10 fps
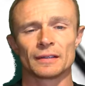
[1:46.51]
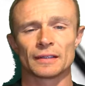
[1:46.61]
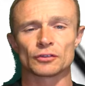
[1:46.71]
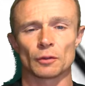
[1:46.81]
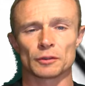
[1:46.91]

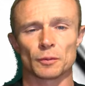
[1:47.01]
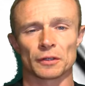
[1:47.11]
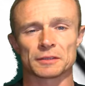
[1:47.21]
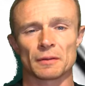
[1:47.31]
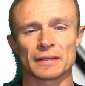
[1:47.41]
They've stopped
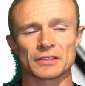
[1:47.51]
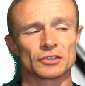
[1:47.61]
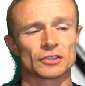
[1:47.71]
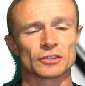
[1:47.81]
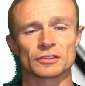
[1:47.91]
responding to my
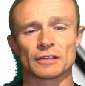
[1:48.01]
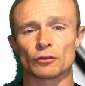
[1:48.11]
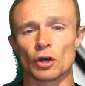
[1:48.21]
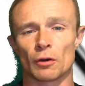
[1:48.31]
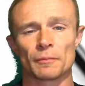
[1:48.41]
messages.
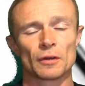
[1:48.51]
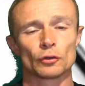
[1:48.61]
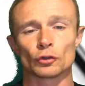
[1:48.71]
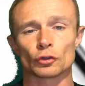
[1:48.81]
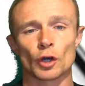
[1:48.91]
They've not
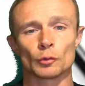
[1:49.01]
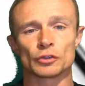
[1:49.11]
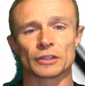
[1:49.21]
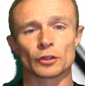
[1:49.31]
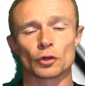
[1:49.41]
done
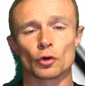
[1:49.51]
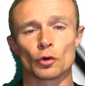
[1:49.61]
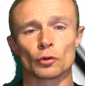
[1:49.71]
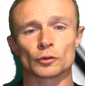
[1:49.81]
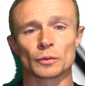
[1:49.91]
coaching
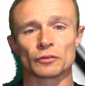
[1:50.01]
calls.